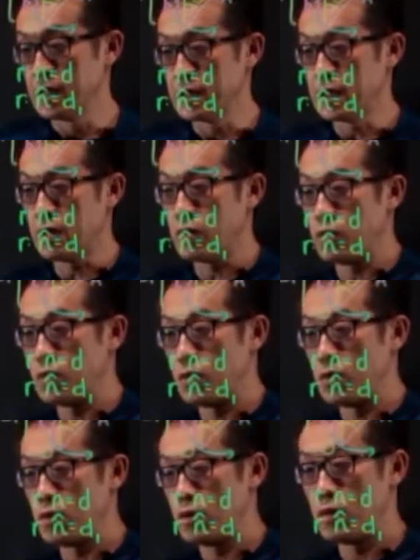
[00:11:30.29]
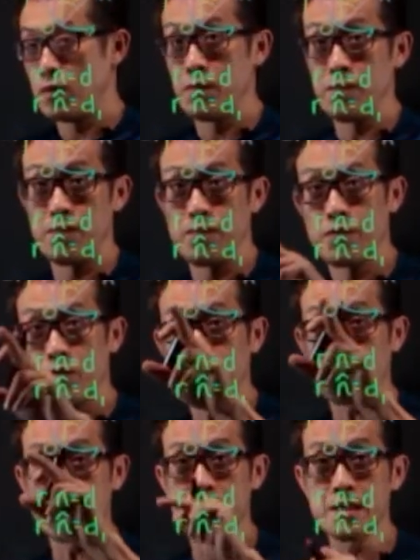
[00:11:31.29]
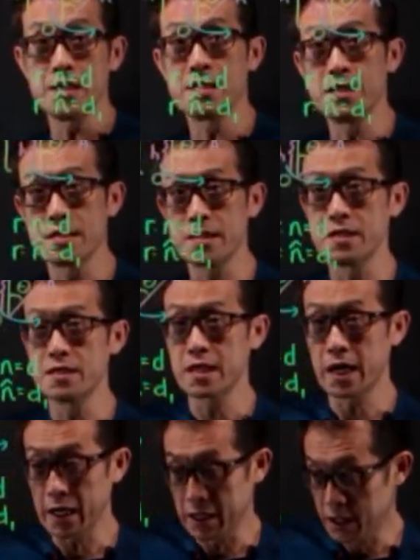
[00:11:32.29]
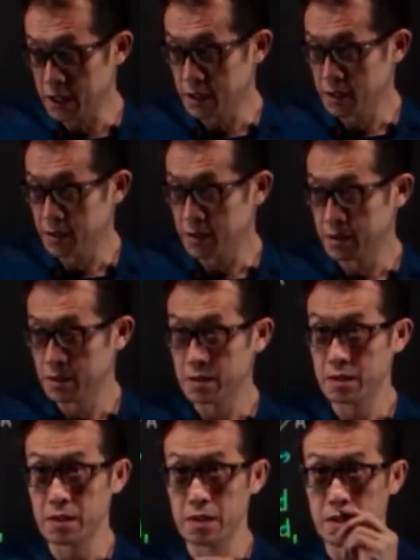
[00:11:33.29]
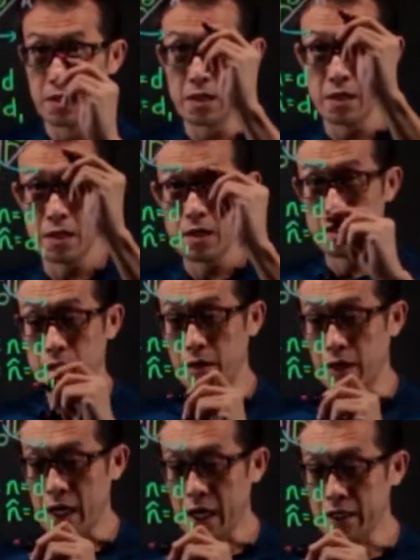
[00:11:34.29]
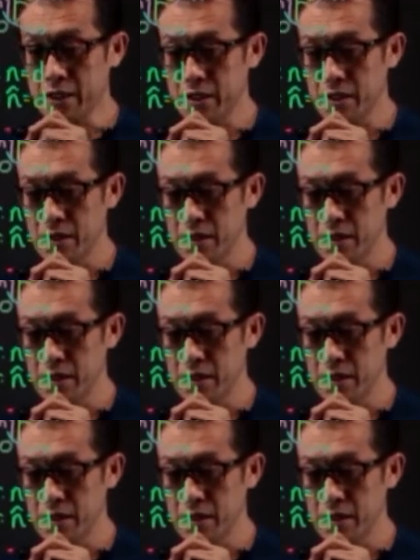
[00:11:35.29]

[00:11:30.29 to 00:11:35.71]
Now, what is this distance h? Now h